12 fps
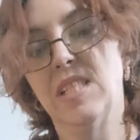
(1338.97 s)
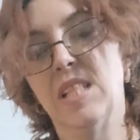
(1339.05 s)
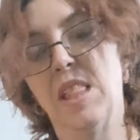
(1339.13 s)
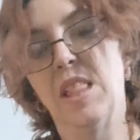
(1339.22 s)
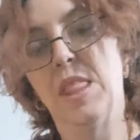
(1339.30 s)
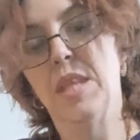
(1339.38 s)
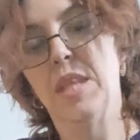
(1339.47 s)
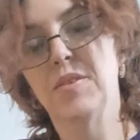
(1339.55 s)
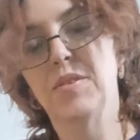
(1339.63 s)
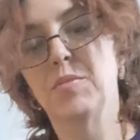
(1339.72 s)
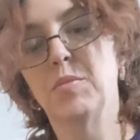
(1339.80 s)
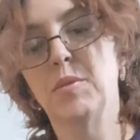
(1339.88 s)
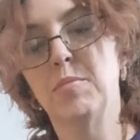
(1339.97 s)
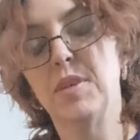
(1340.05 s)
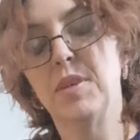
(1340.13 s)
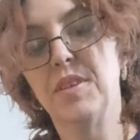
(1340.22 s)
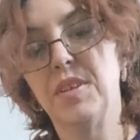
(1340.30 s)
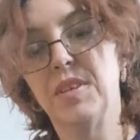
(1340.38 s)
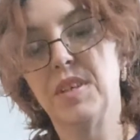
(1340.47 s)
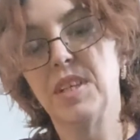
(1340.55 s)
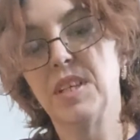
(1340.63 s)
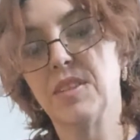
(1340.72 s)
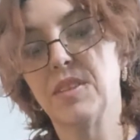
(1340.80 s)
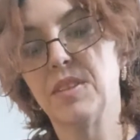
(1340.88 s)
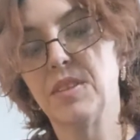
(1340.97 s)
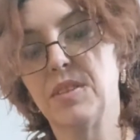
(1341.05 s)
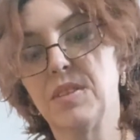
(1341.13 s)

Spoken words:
And this is one part of your necklace.